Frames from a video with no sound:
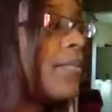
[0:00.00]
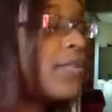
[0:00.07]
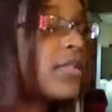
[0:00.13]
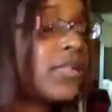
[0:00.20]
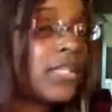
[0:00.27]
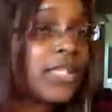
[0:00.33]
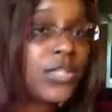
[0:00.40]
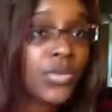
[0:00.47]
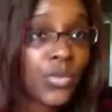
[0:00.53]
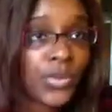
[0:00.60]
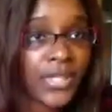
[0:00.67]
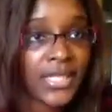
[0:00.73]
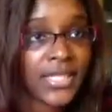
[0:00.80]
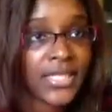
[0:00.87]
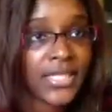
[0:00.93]
This
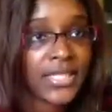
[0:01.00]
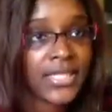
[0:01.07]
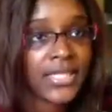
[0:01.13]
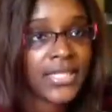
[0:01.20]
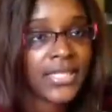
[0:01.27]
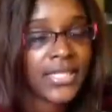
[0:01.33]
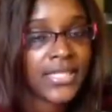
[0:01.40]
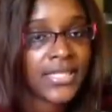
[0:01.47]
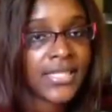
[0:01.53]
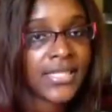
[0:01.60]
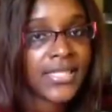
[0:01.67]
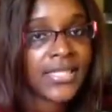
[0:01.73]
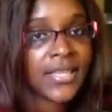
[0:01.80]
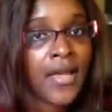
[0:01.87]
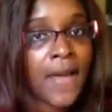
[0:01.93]
wig
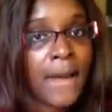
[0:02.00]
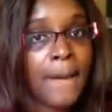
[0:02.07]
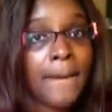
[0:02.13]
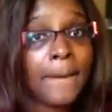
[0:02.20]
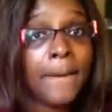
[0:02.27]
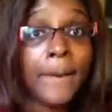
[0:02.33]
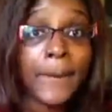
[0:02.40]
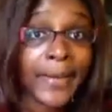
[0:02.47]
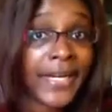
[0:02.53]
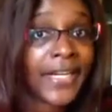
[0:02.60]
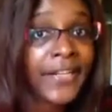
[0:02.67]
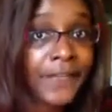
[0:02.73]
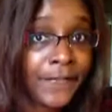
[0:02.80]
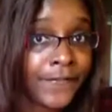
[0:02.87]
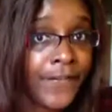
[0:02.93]
is by
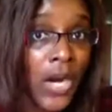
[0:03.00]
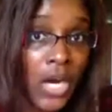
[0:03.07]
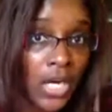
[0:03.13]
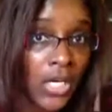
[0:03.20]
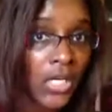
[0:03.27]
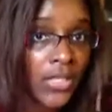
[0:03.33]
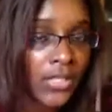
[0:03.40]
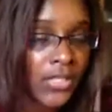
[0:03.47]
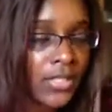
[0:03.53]
far